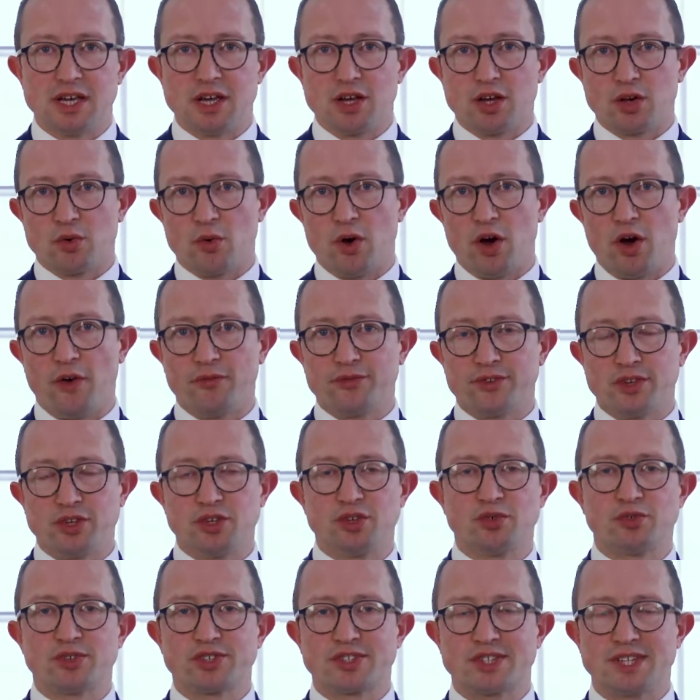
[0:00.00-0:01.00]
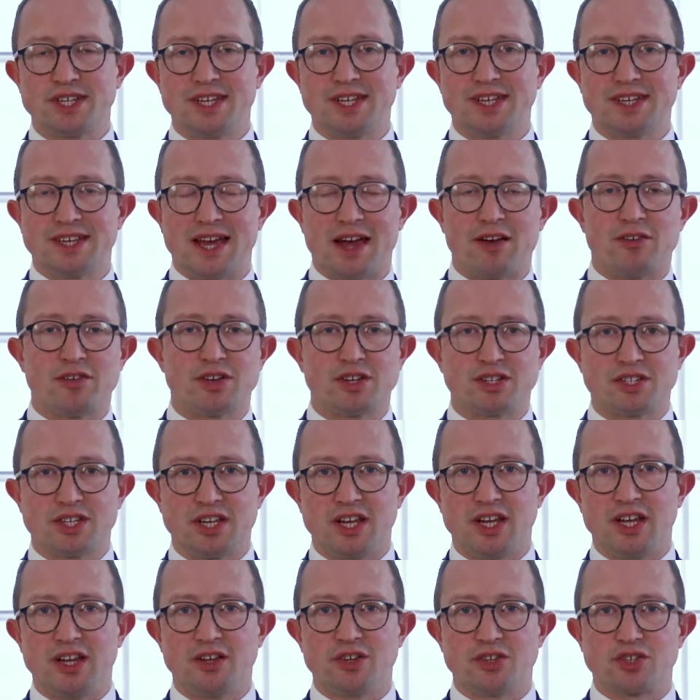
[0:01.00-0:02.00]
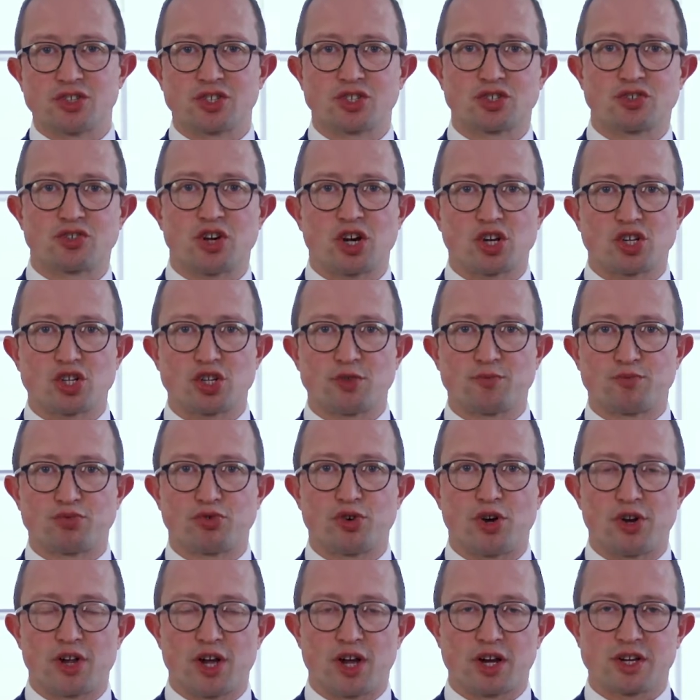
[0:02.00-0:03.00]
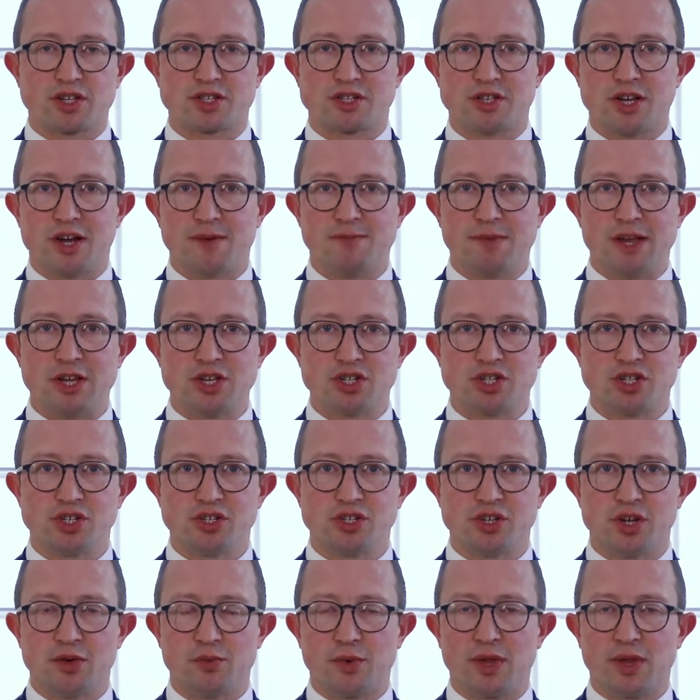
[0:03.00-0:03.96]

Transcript: Quite often you'll see guaranteed and structured products that are mentioned,